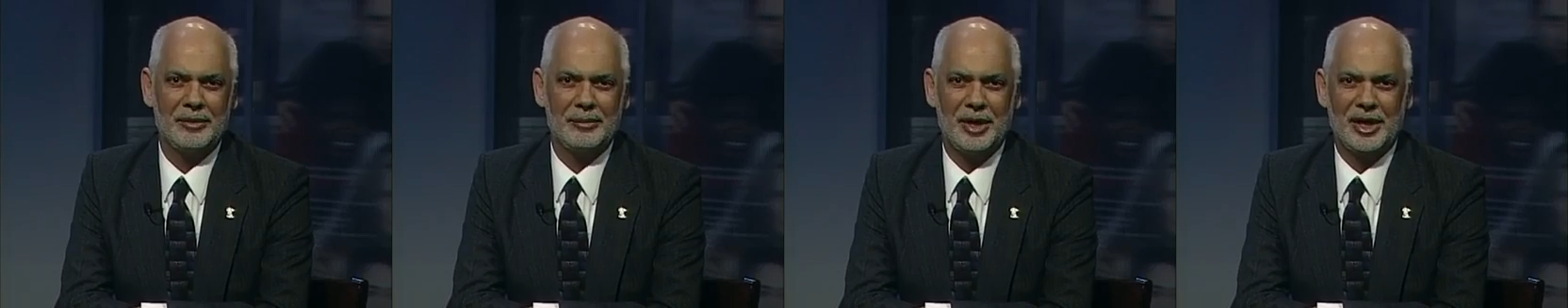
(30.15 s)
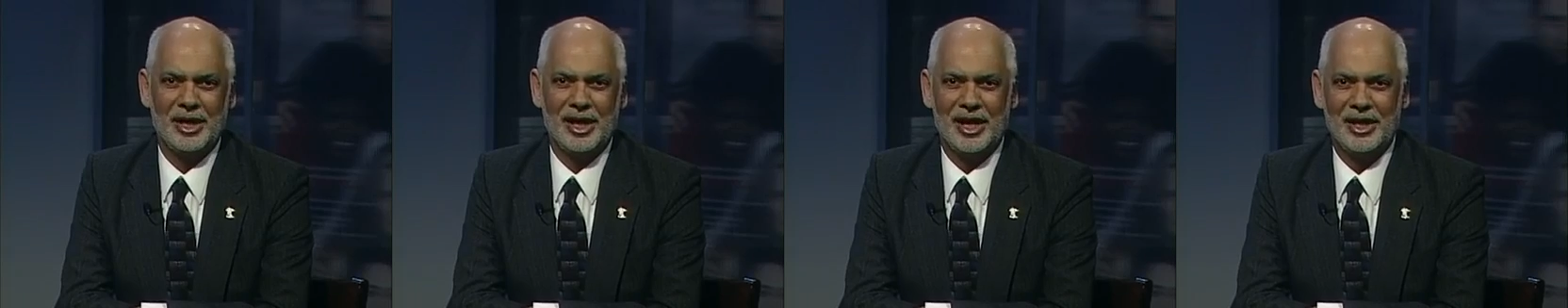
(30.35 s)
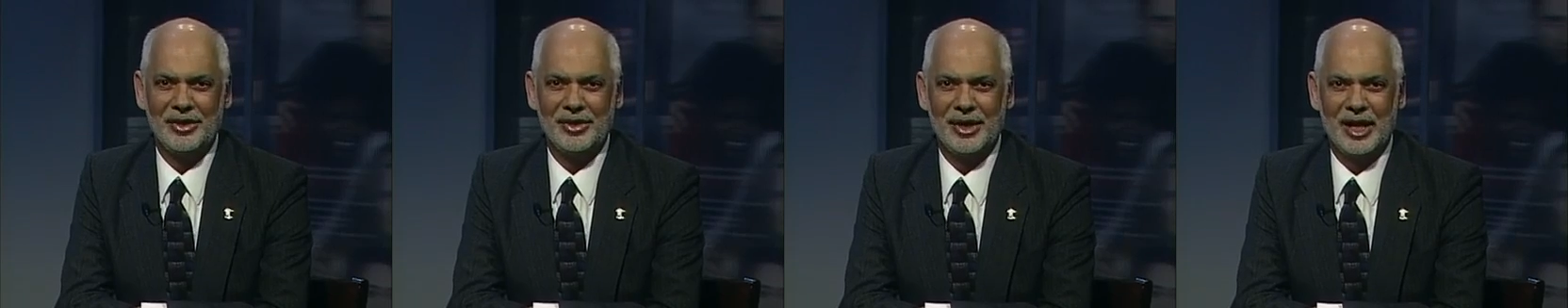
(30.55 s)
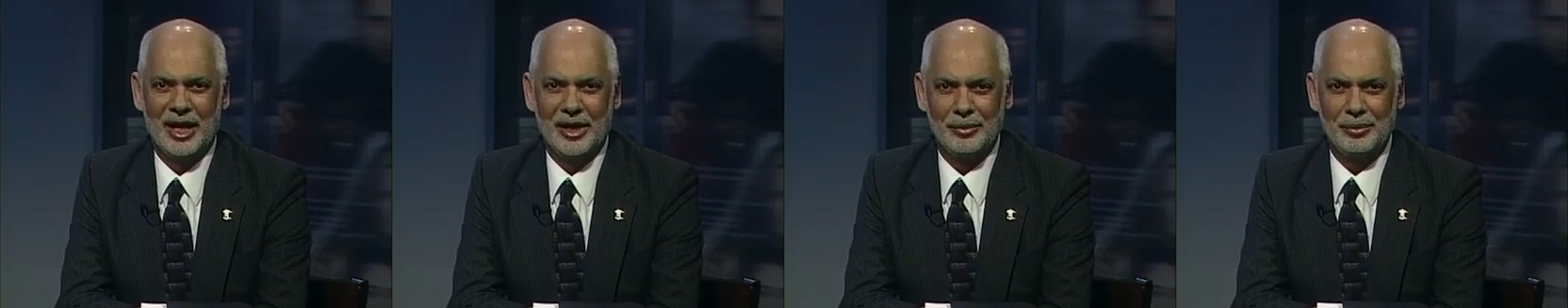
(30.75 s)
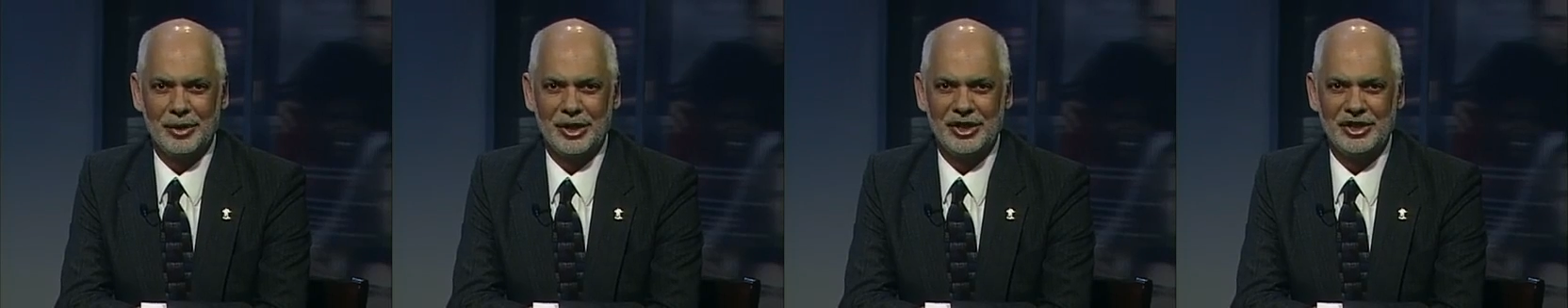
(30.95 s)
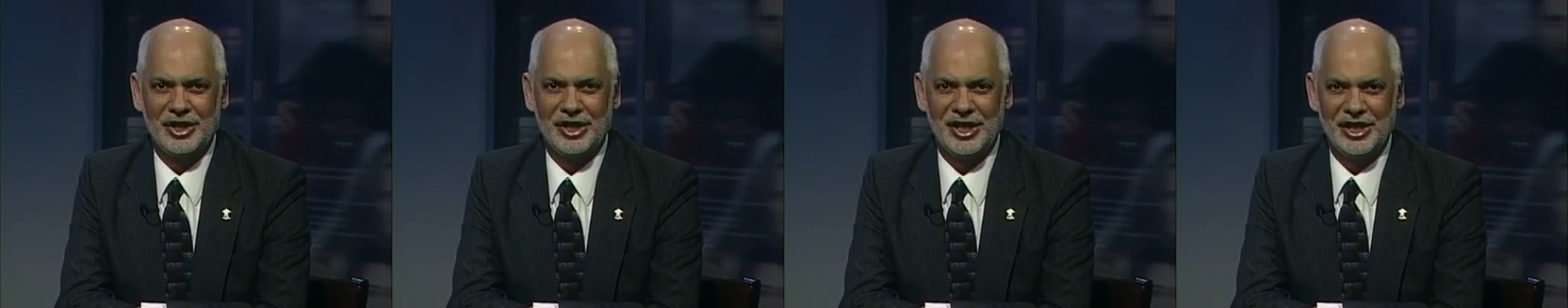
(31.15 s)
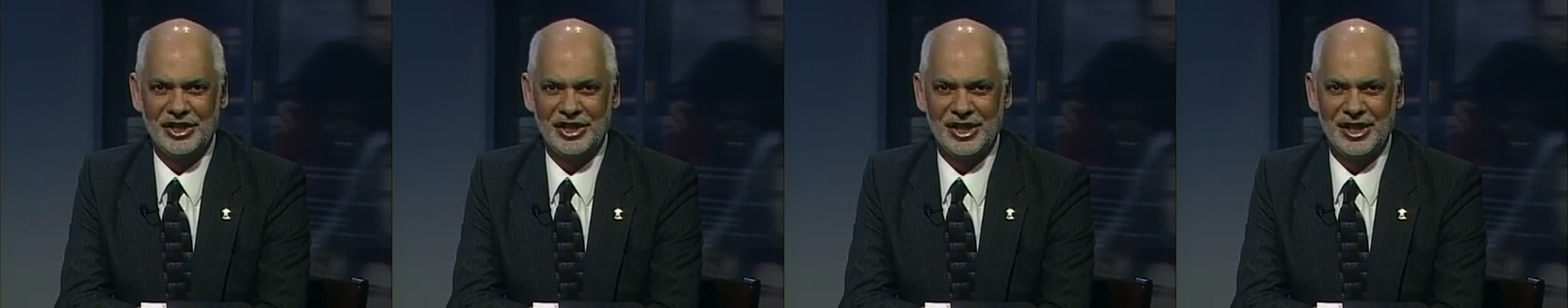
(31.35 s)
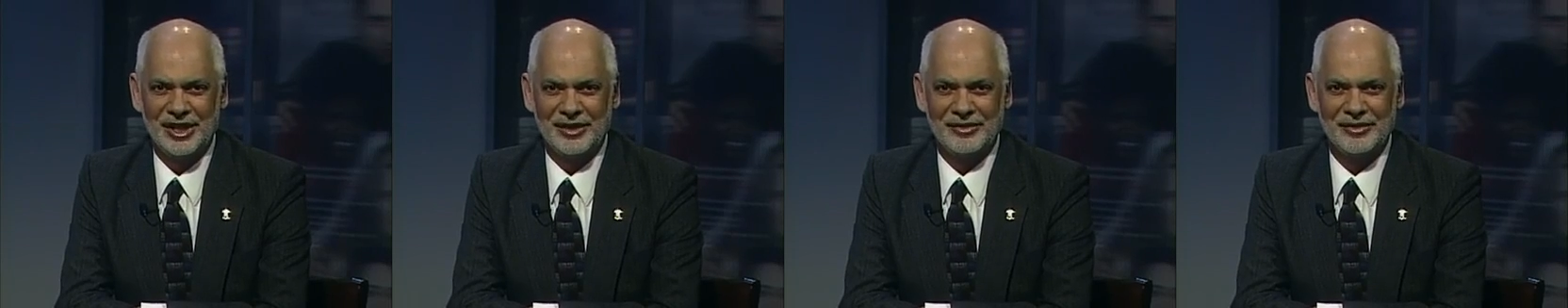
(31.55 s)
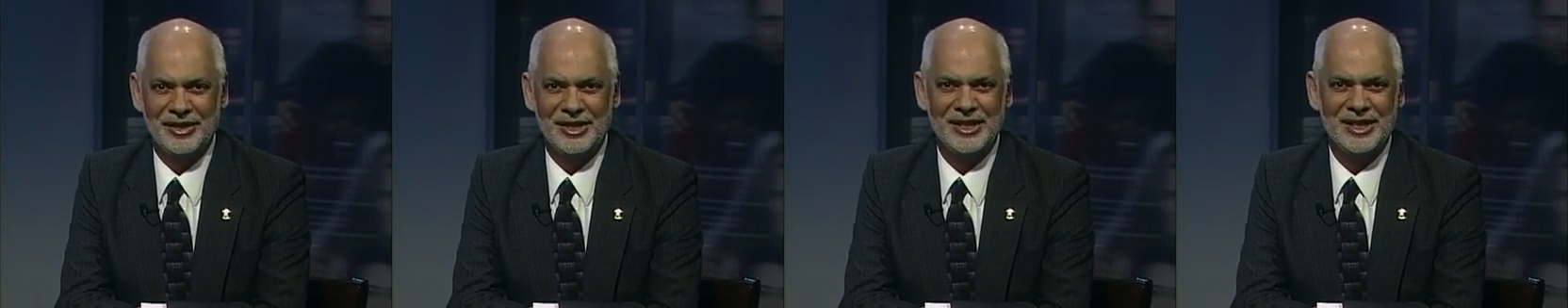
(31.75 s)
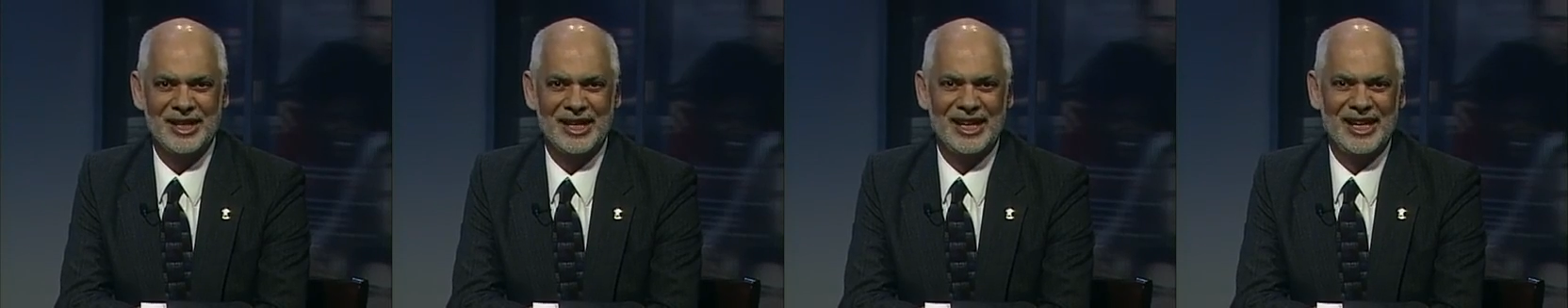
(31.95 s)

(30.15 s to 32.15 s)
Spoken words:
among other outreach initiatives.